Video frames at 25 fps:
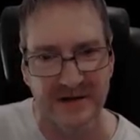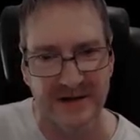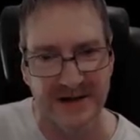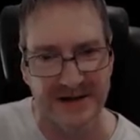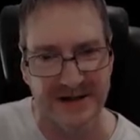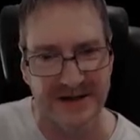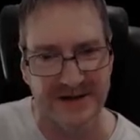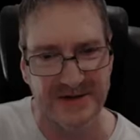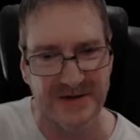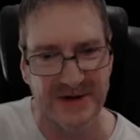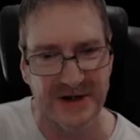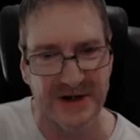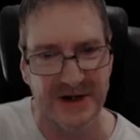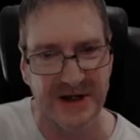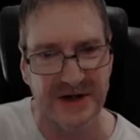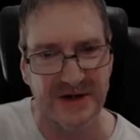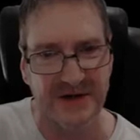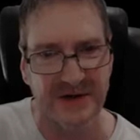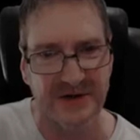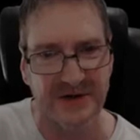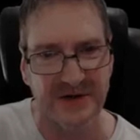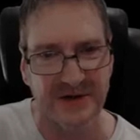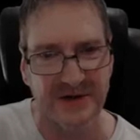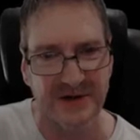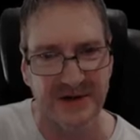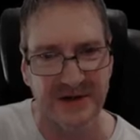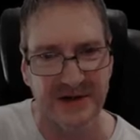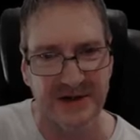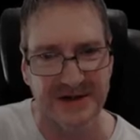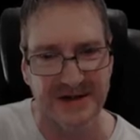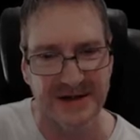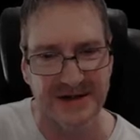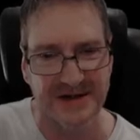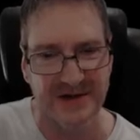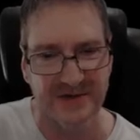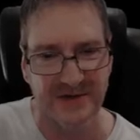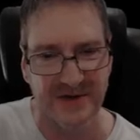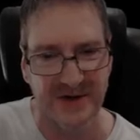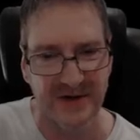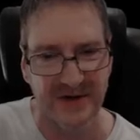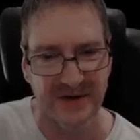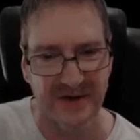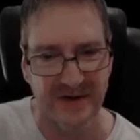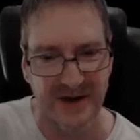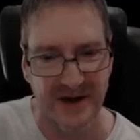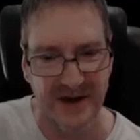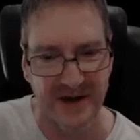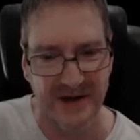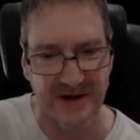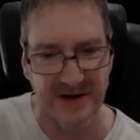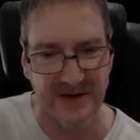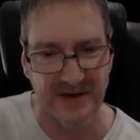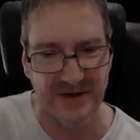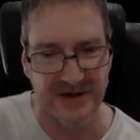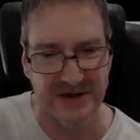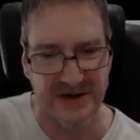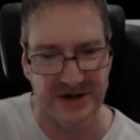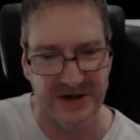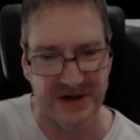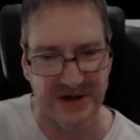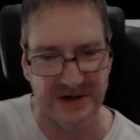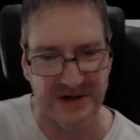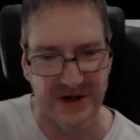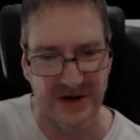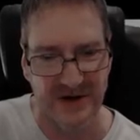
This is really cool. Is this a real thing, or did you?